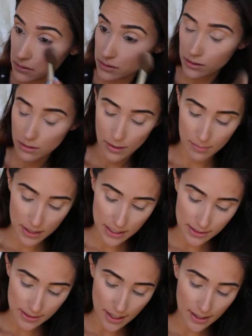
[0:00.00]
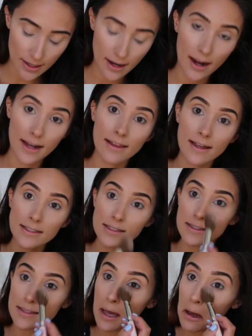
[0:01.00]
So I'm gonna set it. I like
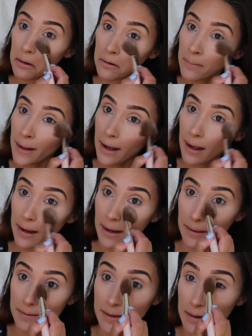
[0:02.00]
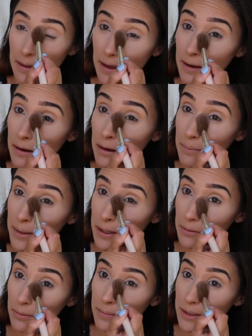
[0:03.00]
to set under my eye and then like up
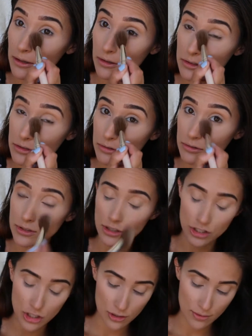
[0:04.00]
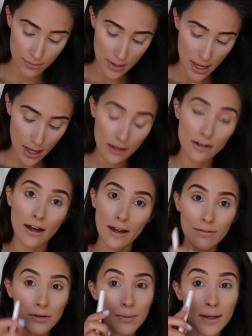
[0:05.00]
here where my dark circles are too. Not
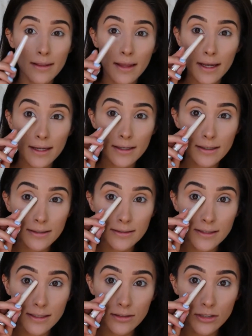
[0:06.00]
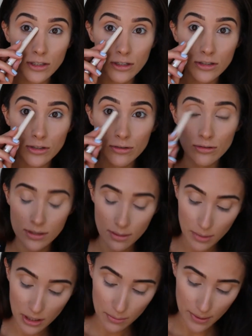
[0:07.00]
everyone like conceals dark circles
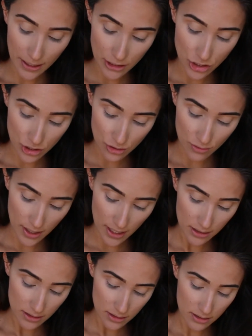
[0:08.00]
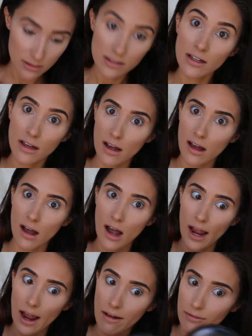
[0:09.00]
up here, but I do, and
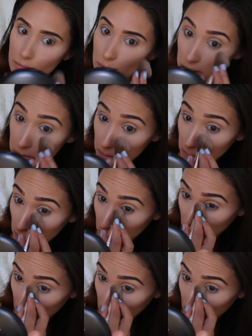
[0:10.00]
I have them right there.